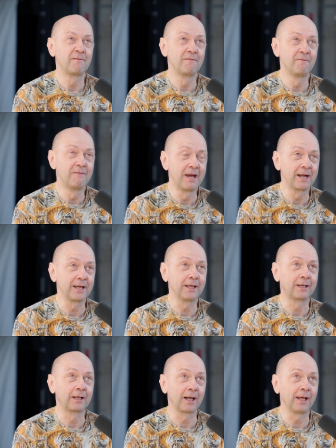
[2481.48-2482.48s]

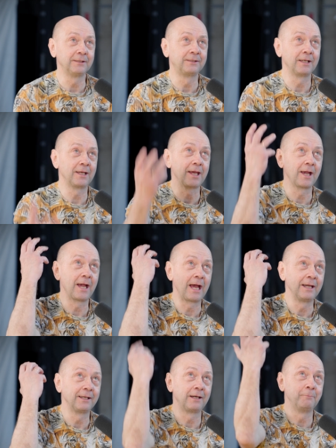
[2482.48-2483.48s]
very crazy
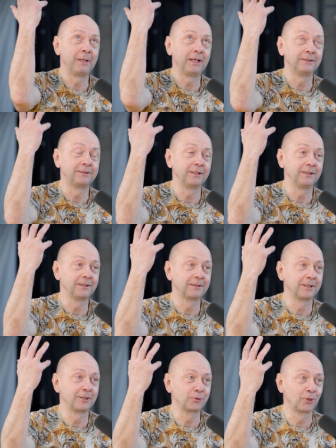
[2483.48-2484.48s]
and amazing
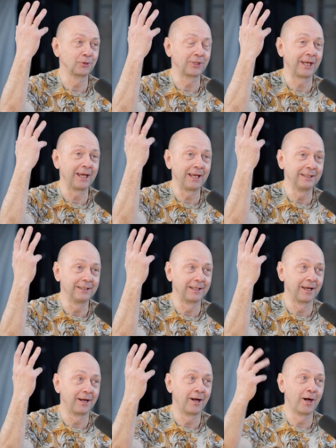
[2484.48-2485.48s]
Tote Endla,